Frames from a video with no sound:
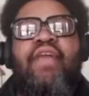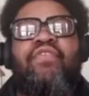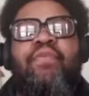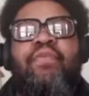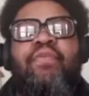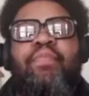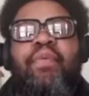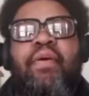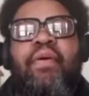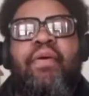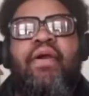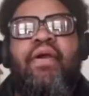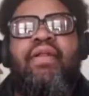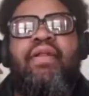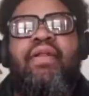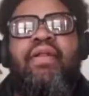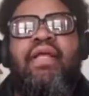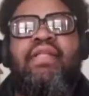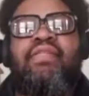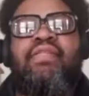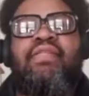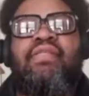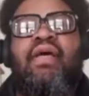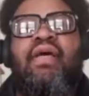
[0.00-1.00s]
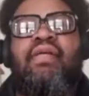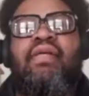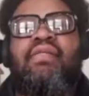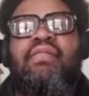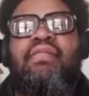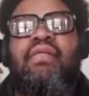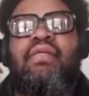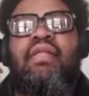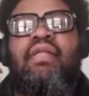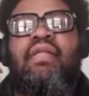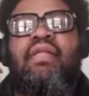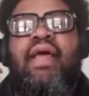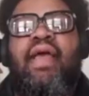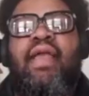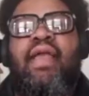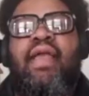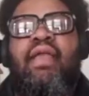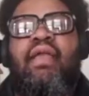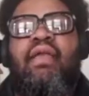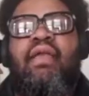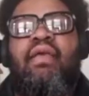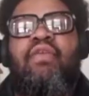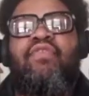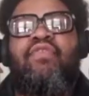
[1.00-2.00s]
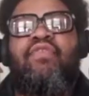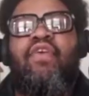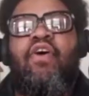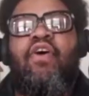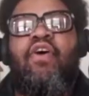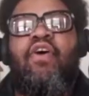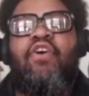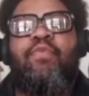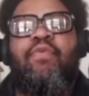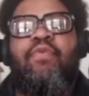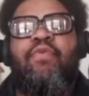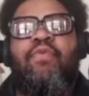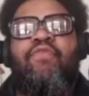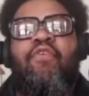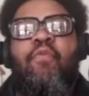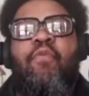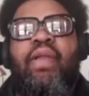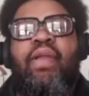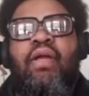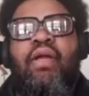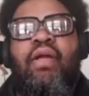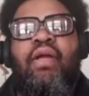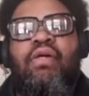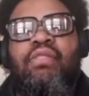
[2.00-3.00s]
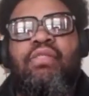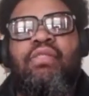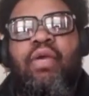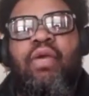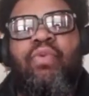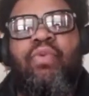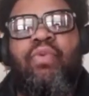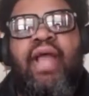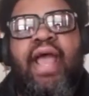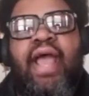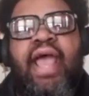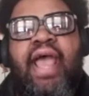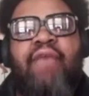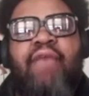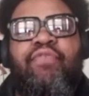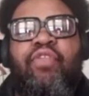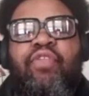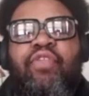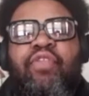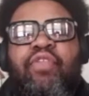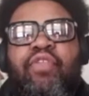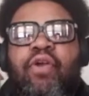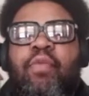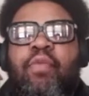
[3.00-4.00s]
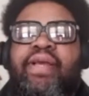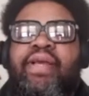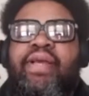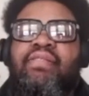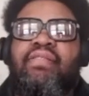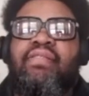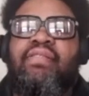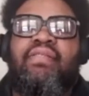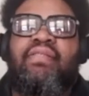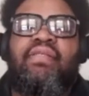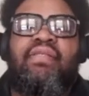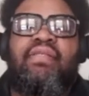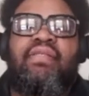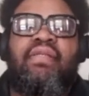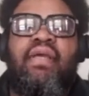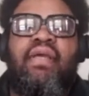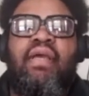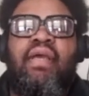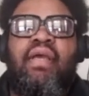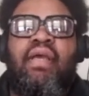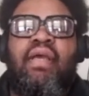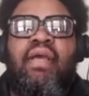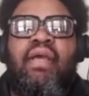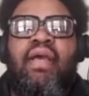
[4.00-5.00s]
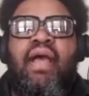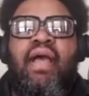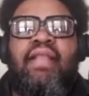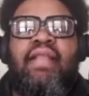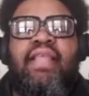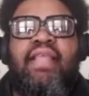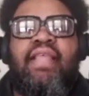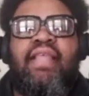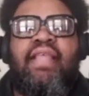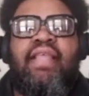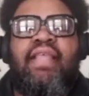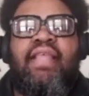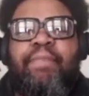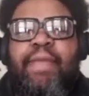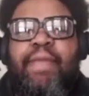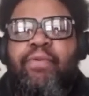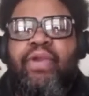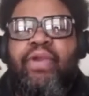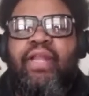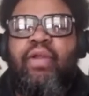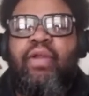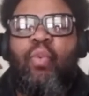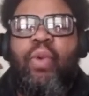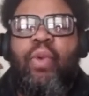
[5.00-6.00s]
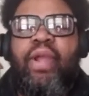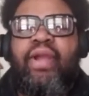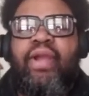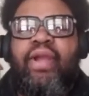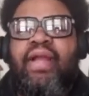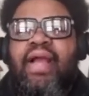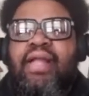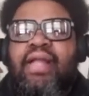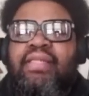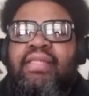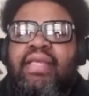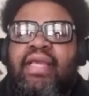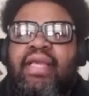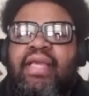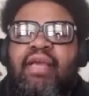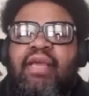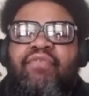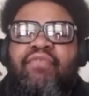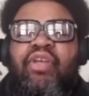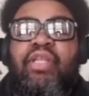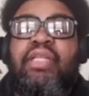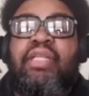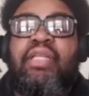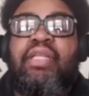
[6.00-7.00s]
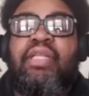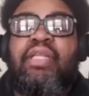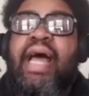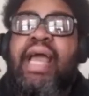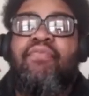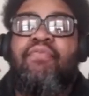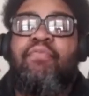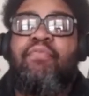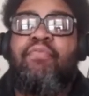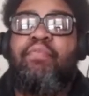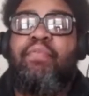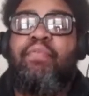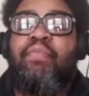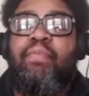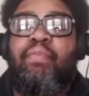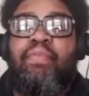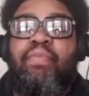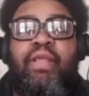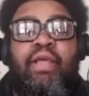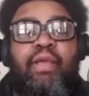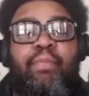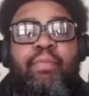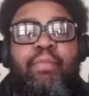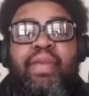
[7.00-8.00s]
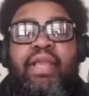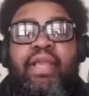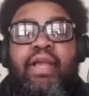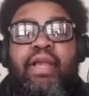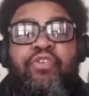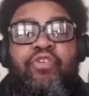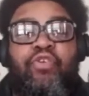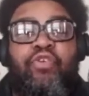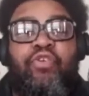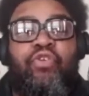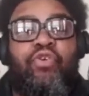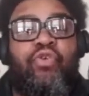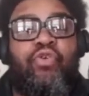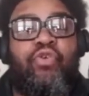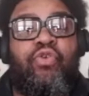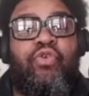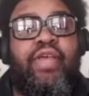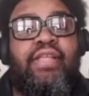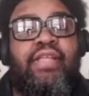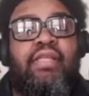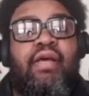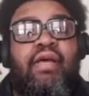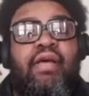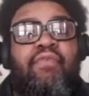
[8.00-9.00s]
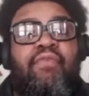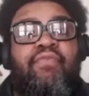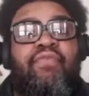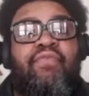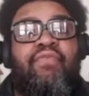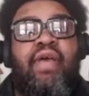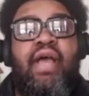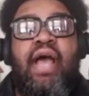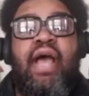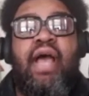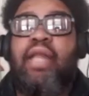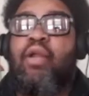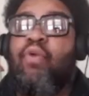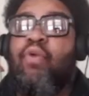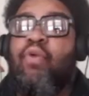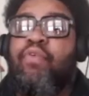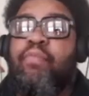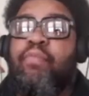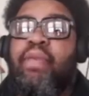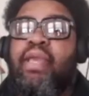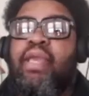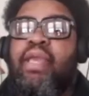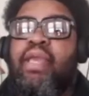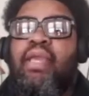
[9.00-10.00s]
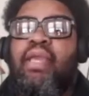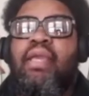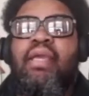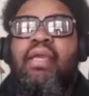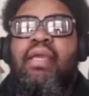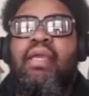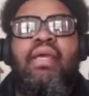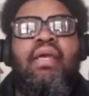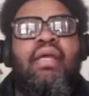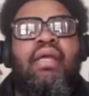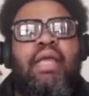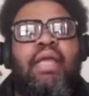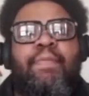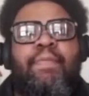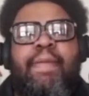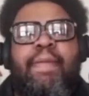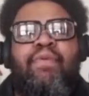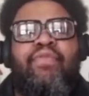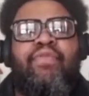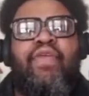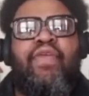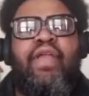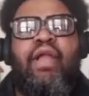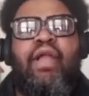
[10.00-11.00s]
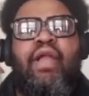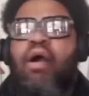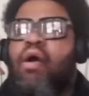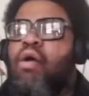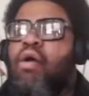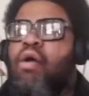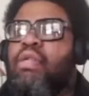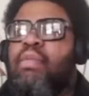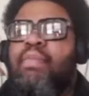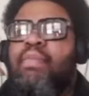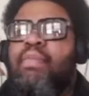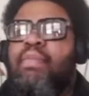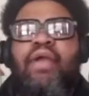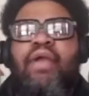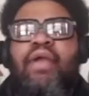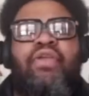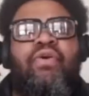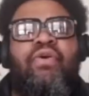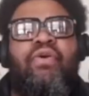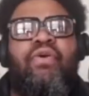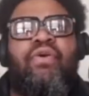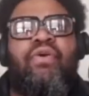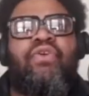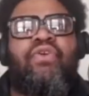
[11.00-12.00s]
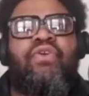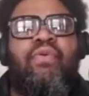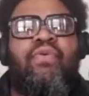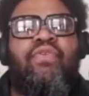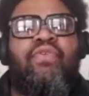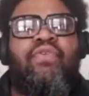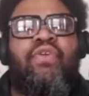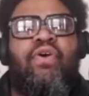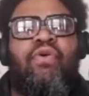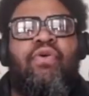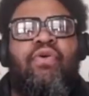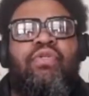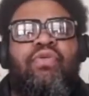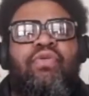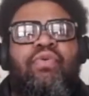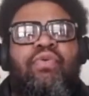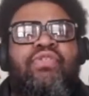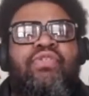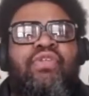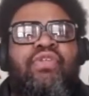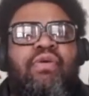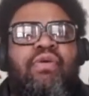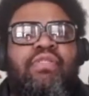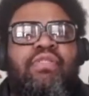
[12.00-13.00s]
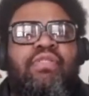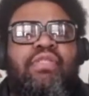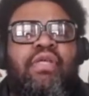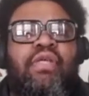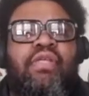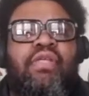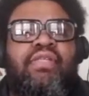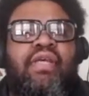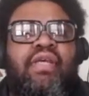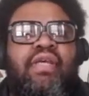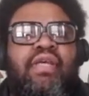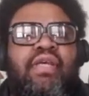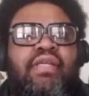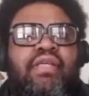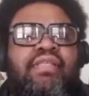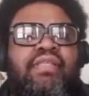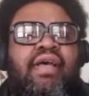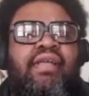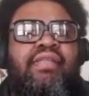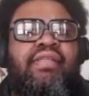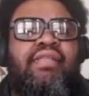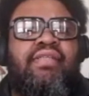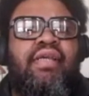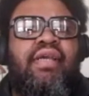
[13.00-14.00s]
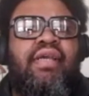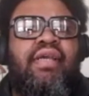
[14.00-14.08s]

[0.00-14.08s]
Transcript: the part that sucks. Like as far as performing goes, like when I have to go places, and I think people get a weird idea of your life because you do that stuff. I know for me, like people think, "Oh, Lamont, you're in so and so doing so such and such."